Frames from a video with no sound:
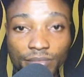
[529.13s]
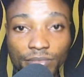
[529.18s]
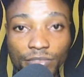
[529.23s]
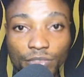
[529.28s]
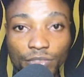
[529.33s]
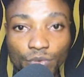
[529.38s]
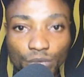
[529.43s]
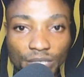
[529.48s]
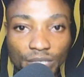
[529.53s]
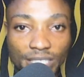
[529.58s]

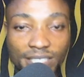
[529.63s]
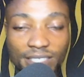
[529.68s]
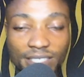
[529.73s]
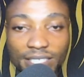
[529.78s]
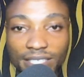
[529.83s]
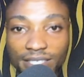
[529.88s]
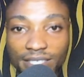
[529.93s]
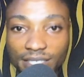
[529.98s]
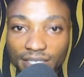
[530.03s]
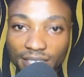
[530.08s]
With these
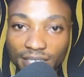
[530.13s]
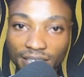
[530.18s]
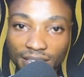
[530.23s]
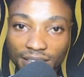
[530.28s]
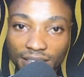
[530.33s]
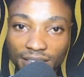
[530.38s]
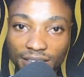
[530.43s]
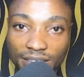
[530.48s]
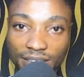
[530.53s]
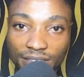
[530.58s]
6
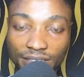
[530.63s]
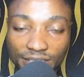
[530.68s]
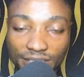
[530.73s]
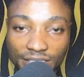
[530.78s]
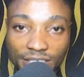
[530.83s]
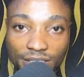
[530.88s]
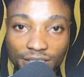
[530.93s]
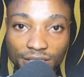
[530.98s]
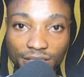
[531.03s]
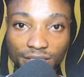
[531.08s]

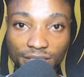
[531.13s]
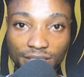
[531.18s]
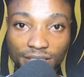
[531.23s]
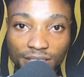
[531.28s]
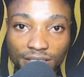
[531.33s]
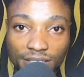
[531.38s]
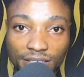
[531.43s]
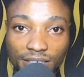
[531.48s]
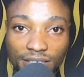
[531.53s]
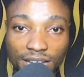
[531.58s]
reasons
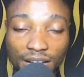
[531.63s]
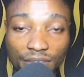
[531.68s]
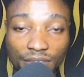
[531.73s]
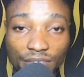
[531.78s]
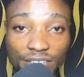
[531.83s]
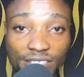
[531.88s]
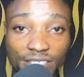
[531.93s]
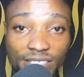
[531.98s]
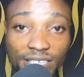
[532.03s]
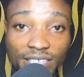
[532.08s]
I've
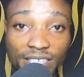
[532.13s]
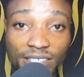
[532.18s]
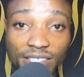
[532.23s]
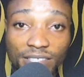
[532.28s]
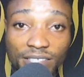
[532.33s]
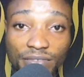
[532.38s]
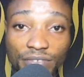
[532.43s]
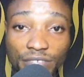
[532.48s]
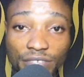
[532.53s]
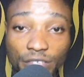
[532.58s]
listed in
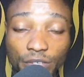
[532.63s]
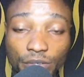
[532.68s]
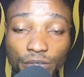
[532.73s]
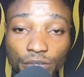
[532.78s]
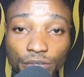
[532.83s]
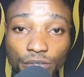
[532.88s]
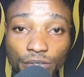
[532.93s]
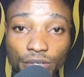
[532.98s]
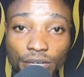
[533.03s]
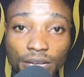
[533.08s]
this video,
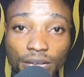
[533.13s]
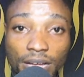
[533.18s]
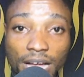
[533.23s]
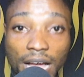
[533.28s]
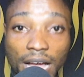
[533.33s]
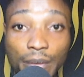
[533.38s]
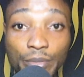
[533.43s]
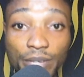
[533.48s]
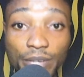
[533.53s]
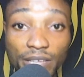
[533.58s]

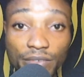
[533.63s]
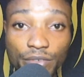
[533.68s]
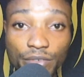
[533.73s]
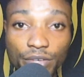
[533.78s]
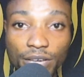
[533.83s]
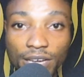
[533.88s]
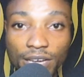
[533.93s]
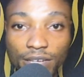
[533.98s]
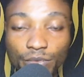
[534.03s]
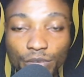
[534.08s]
I believe you
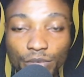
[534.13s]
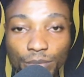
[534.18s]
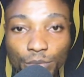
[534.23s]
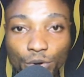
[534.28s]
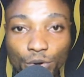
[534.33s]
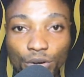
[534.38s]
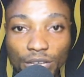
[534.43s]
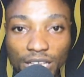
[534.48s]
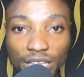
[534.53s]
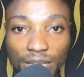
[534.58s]
can win
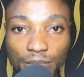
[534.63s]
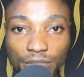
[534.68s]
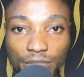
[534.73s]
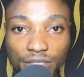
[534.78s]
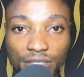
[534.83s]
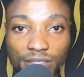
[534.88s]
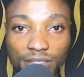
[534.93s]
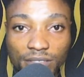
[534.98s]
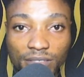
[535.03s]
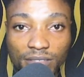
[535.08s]
more
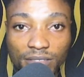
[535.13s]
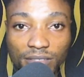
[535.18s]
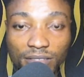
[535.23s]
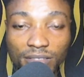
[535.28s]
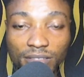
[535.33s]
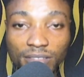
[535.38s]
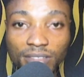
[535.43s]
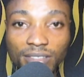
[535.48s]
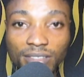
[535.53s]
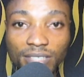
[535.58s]
games
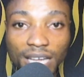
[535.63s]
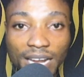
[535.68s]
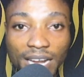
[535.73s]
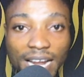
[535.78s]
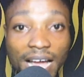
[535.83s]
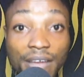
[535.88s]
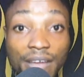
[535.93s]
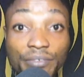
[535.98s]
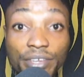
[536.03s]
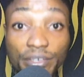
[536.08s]
and
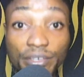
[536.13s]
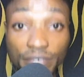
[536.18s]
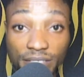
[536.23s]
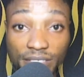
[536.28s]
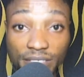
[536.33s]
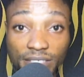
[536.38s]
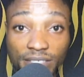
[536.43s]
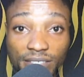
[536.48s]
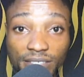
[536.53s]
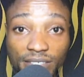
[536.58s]
have a
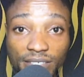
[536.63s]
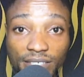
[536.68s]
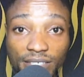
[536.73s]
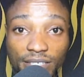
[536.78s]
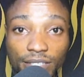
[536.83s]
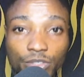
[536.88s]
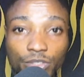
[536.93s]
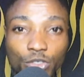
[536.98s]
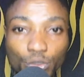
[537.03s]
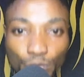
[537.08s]
reason
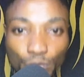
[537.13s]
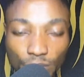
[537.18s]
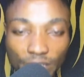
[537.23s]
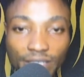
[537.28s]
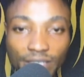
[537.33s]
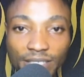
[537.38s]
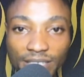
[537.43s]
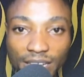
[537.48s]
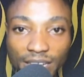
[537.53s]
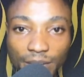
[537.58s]
to play
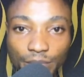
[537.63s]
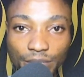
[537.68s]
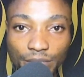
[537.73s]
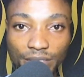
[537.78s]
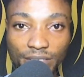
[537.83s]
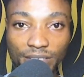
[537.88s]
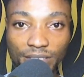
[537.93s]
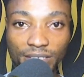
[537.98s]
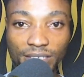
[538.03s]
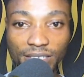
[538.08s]
the
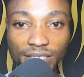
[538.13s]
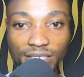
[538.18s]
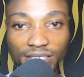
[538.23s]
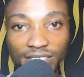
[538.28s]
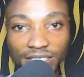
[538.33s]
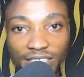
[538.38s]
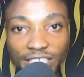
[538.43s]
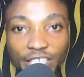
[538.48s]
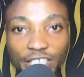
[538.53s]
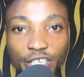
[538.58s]
gambit.
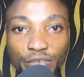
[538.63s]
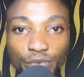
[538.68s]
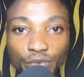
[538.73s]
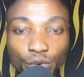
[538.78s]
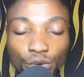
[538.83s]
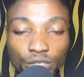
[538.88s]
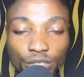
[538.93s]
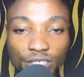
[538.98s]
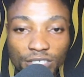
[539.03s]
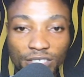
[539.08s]
Thank you for
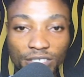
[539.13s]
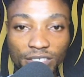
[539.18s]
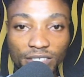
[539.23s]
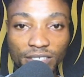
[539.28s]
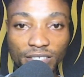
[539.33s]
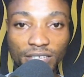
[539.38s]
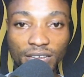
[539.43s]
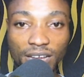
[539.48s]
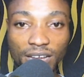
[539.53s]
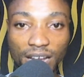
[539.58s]
watching
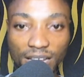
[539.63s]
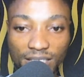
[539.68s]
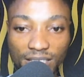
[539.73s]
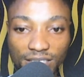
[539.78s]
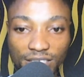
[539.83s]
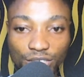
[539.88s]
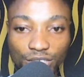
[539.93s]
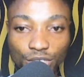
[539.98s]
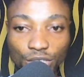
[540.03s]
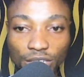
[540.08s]
and
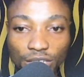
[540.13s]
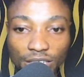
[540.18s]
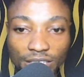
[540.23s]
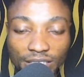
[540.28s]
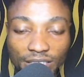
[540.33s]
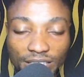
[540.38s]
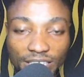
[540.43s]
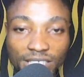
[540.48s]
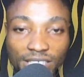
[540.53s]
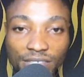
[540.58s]
see you in
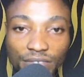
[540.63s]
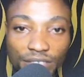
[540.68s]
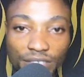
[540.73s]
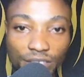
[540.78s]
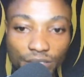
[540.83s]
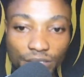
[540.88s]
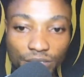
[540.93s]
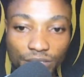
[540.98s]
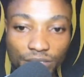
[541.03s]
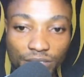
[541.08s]
next
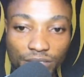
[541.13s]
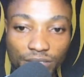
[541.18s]
videos.